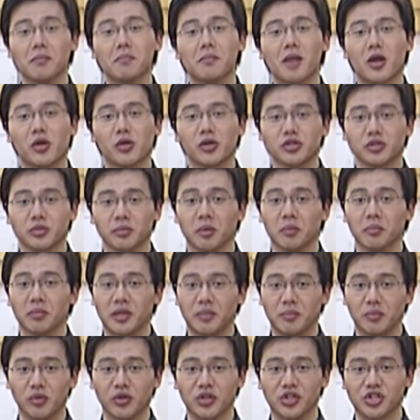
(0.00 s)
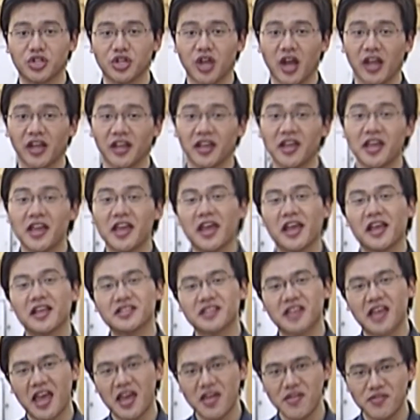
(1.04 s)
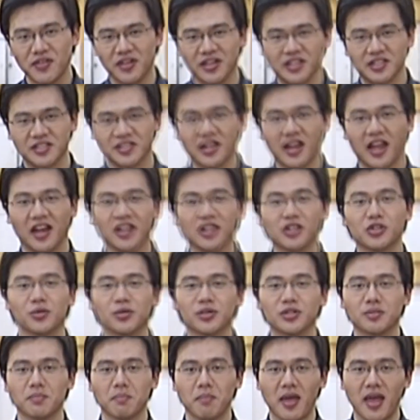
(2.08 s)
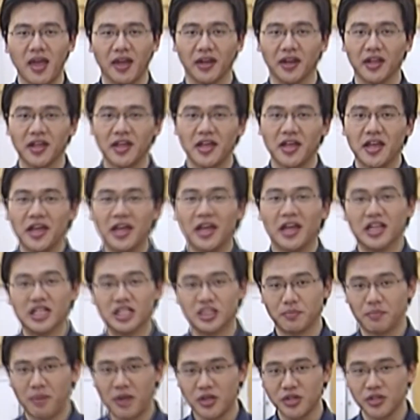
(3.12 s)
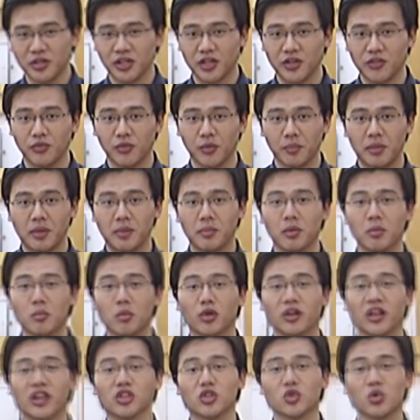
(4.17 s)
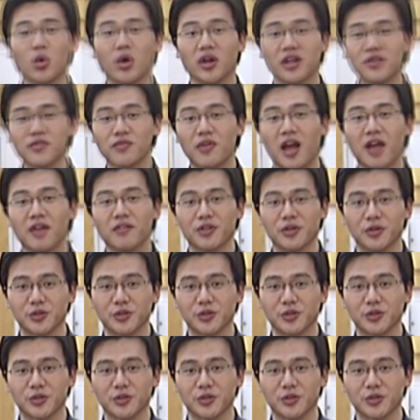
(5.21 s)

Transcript: of marriageable people in China is heavily slanted towards men, especially for people more than 25